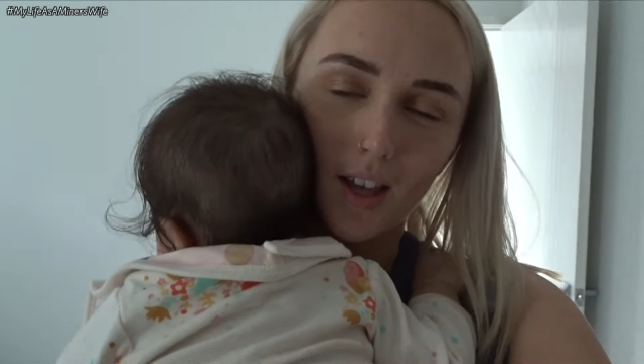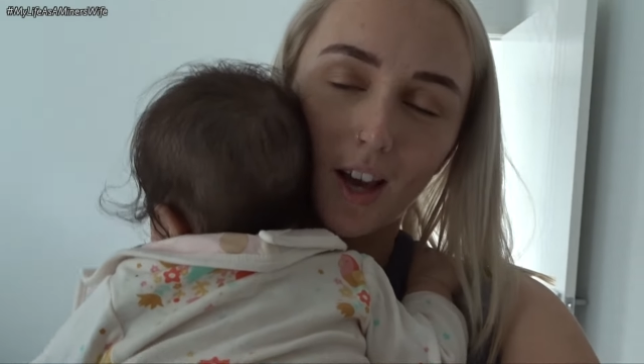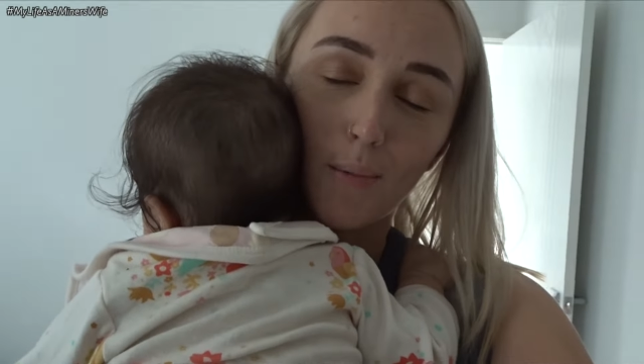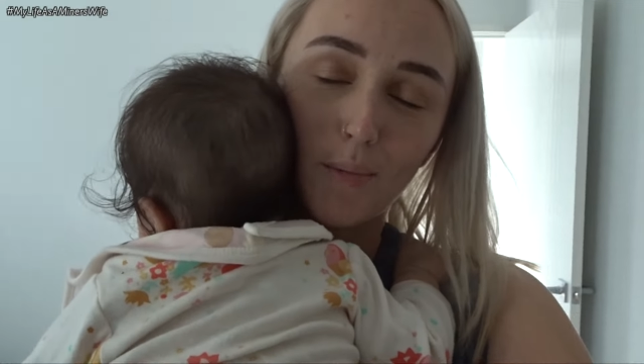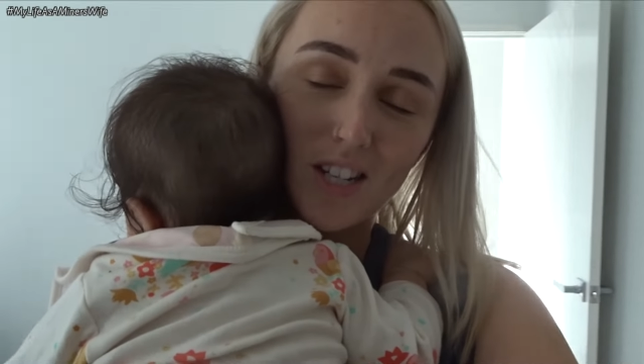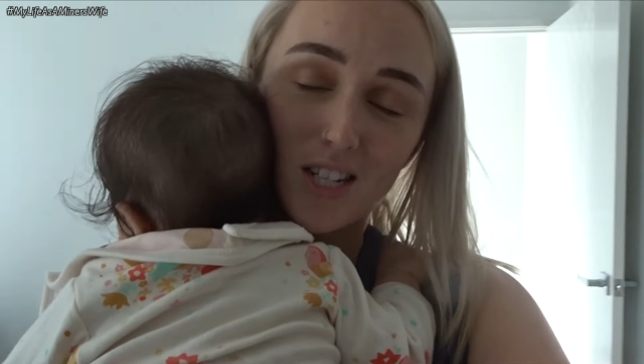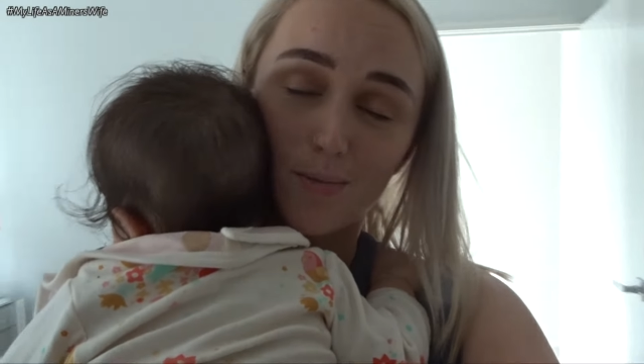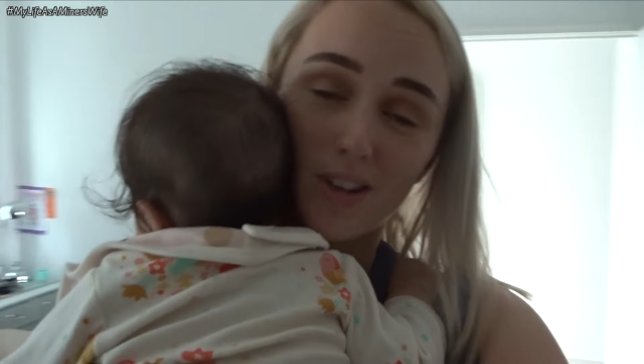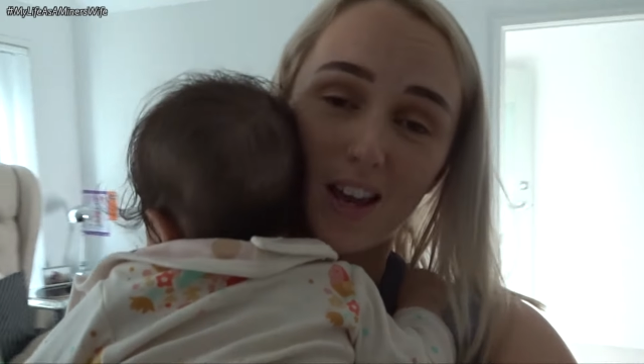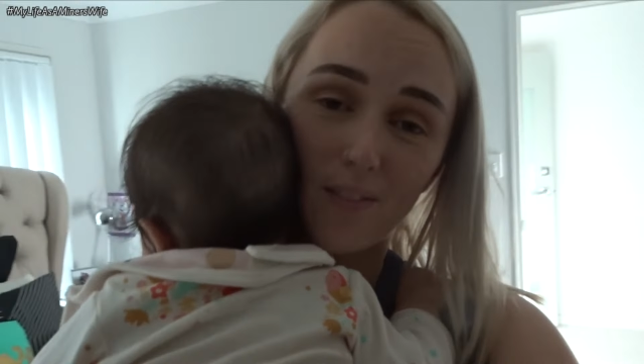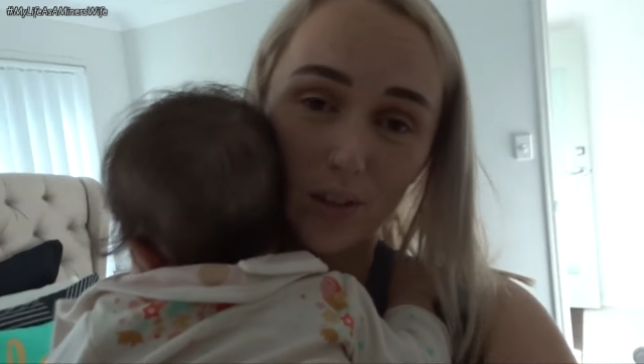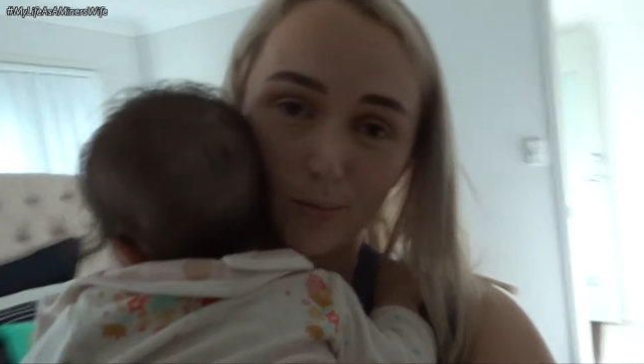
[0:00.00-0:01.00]
I'm meant to be
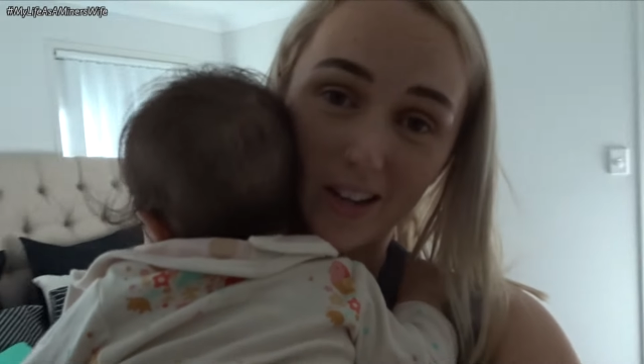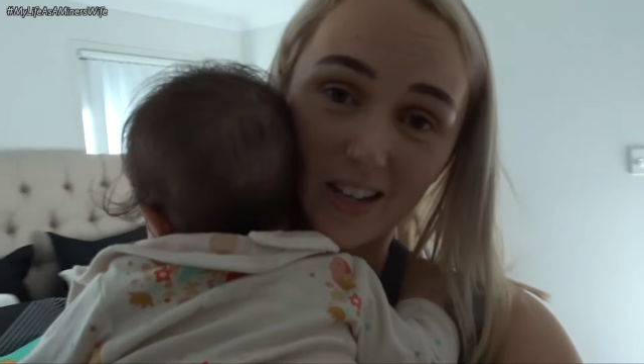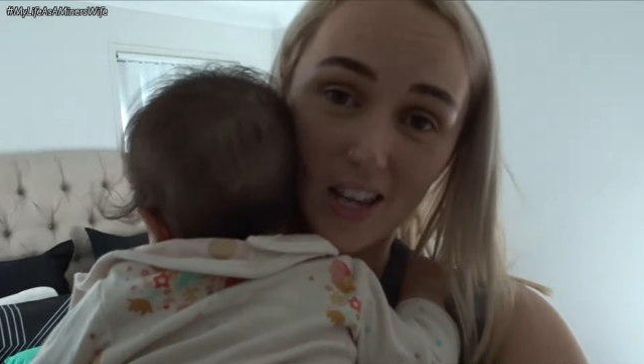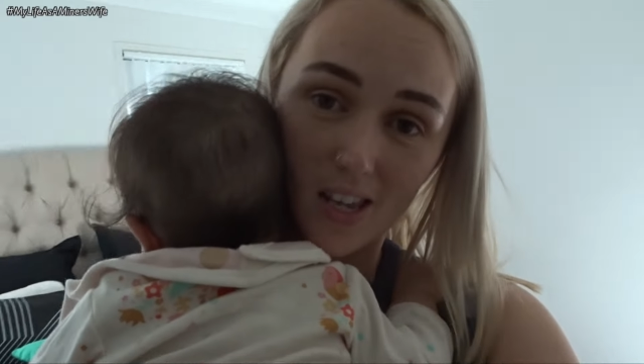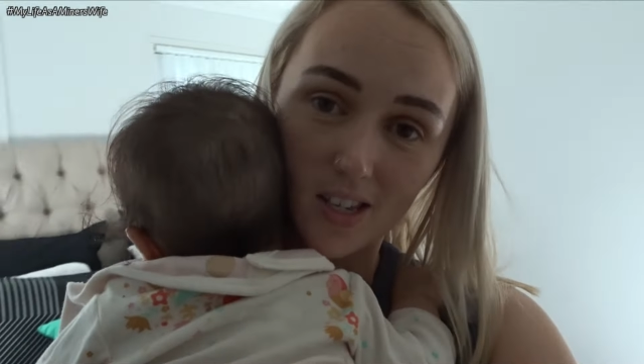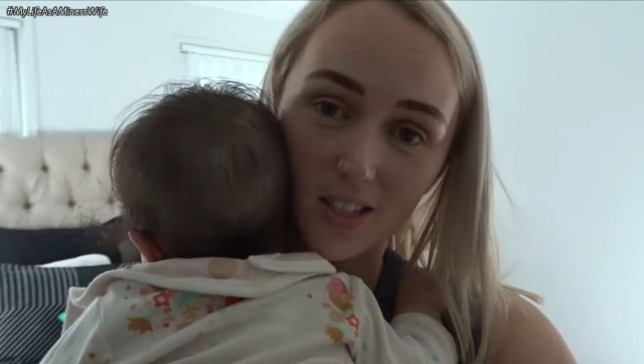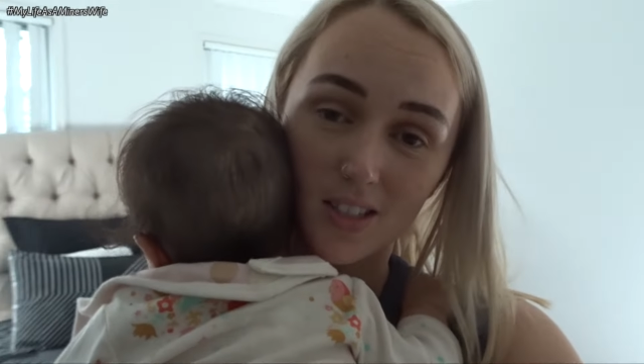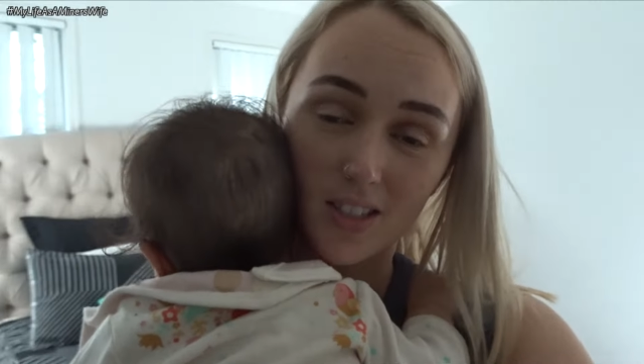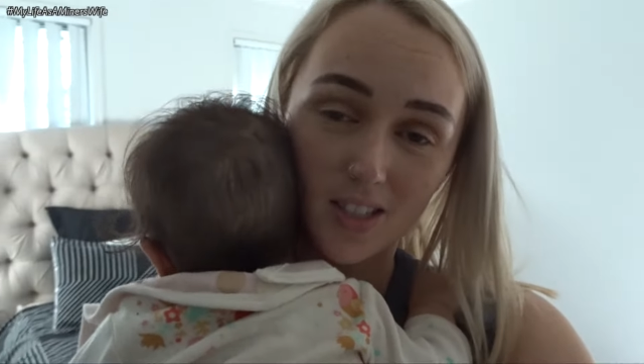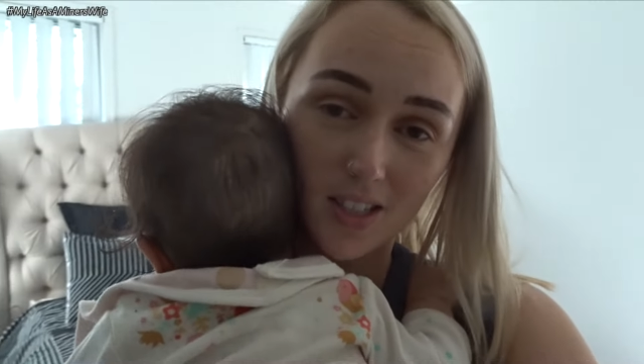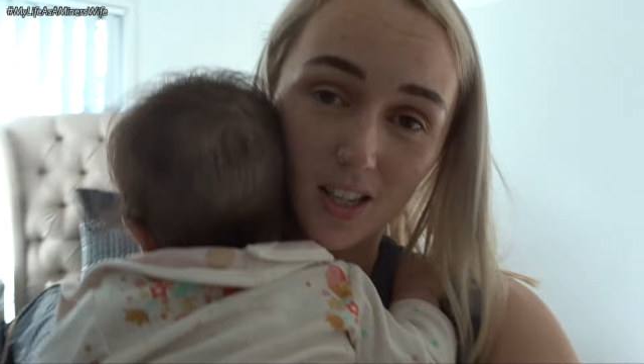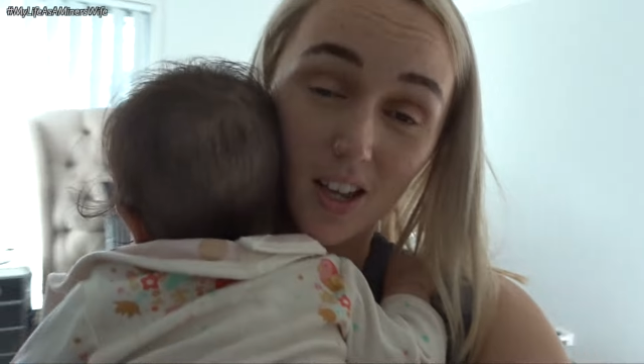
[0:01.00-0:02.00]
having my
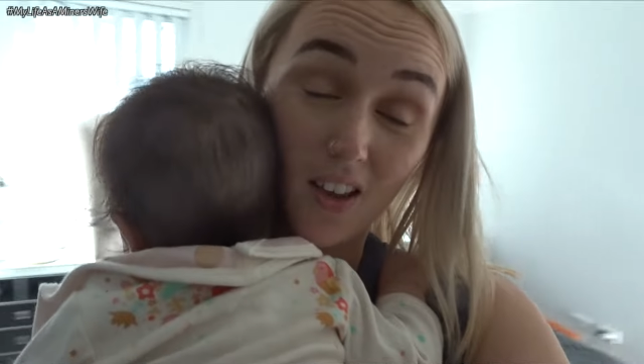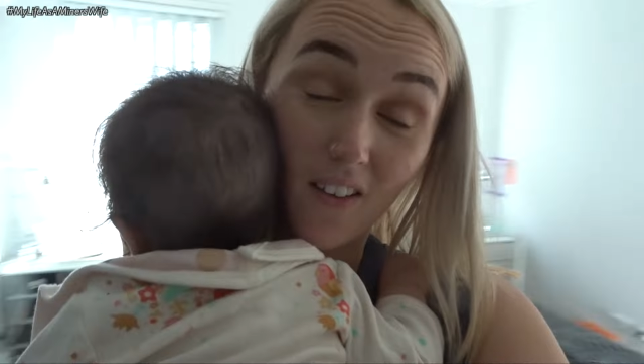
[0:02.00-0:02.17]
niece